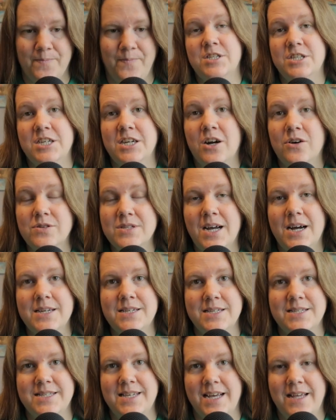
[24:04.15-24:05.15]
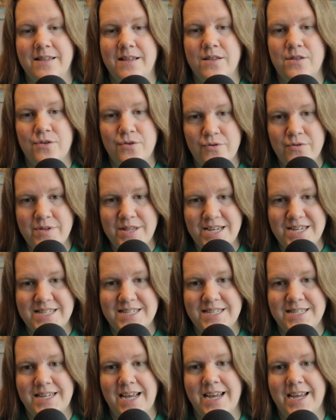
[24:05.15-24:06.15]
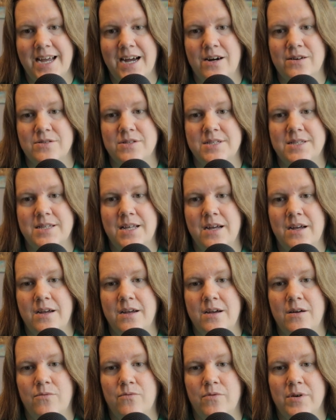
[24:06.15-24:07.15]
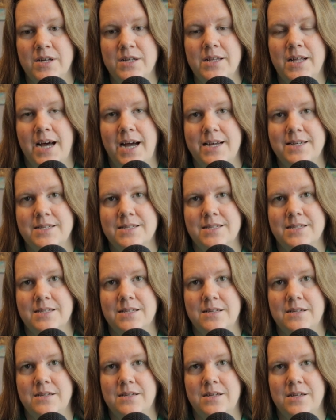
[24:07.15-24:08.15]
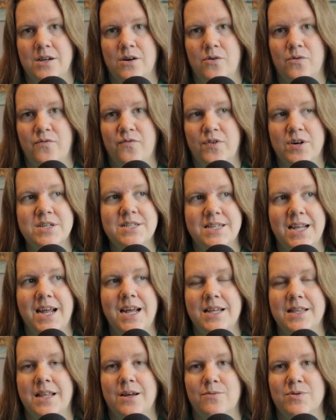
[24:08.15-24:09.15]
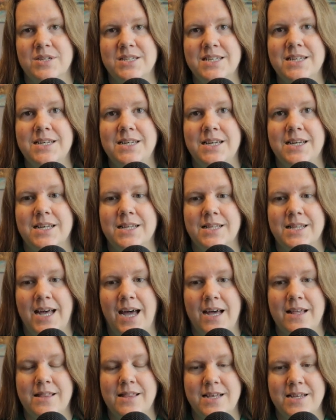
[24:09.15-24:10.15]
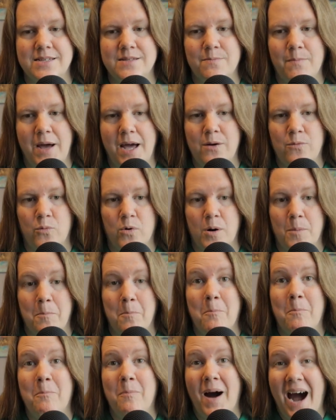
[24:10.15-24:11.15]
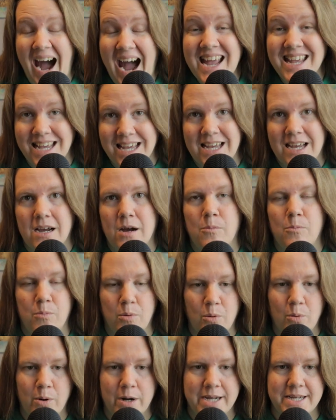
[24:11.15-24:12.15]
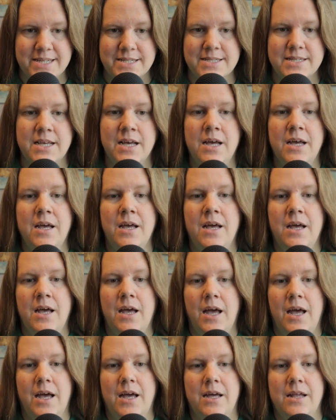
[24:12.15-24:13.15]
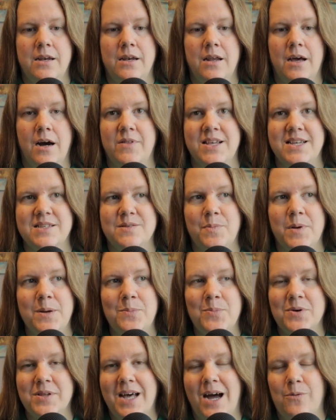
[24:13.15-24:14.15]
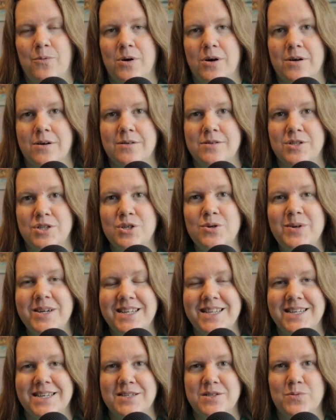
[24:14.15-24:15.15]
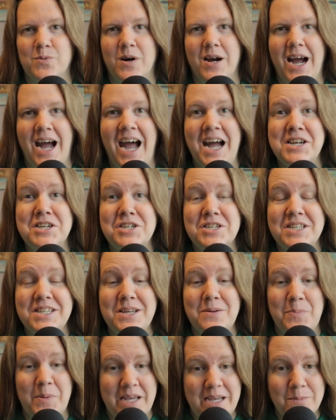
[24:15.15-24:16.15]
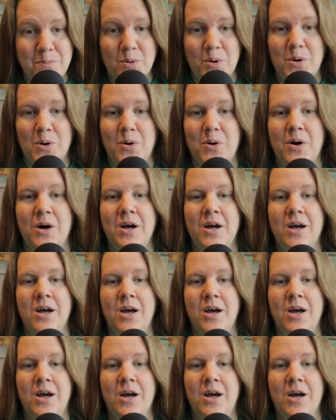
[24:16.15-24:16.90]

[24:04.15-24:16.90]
She goes on to say that through these stakeouts, they realized, you know, firsthand, they were seeing that these men were buying boys, and these people that were doing this were actually people